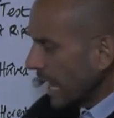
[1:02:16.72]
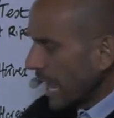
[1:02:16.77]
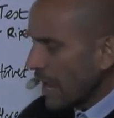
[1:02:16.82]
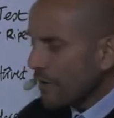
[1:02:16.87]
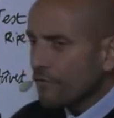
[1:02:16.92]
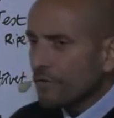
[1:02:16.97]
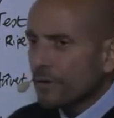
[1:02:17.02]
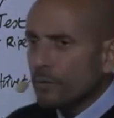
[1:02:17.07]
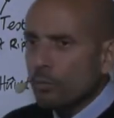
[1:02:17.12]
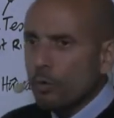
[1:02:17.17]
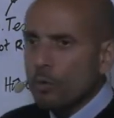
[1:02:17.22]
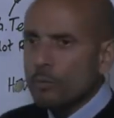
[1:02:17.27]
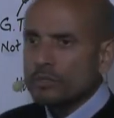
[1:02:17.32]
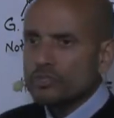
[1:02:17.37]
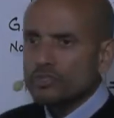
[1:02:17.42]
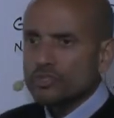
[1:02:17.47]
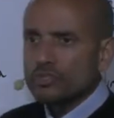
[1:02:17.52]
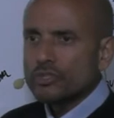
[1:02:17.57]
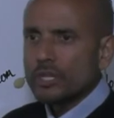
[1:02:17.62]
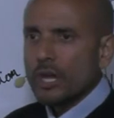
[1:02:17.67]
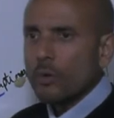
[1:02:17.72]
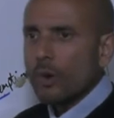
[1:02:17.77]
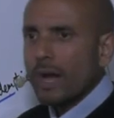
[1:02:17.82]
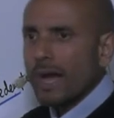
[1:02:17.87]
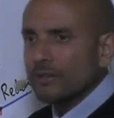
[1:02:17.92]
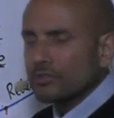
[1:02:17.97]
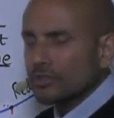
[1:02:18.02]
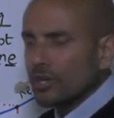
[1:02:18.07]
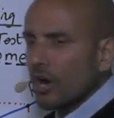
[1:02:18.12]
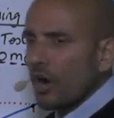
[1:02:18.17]
every woman should know how
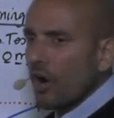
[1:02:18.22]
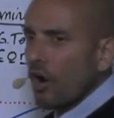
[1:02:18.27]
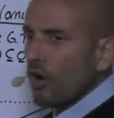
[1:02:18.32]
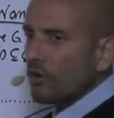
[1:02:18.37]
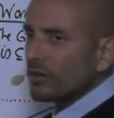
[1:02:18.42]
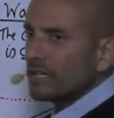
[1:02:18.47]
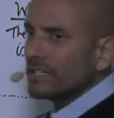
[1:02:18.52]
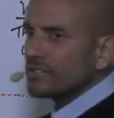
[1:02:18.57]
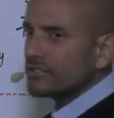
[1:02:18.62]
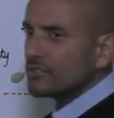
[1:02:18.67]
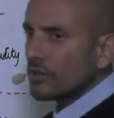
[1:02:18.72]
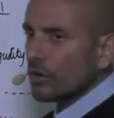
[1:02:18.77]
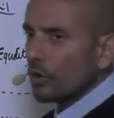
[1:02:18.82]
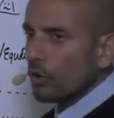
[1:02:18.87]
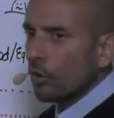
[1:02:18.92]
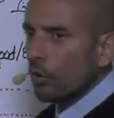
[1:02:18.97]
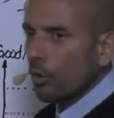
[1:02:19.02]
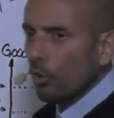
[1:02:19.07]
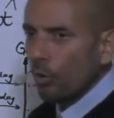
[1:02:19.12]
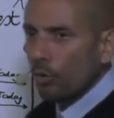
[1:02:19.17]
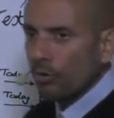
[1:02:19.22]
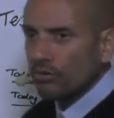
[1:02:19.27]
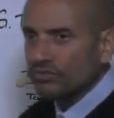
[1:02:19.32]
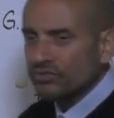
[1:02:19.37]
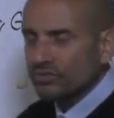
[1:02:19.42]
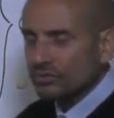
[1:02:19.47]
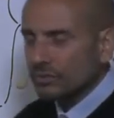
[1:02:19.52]
to harness a horse.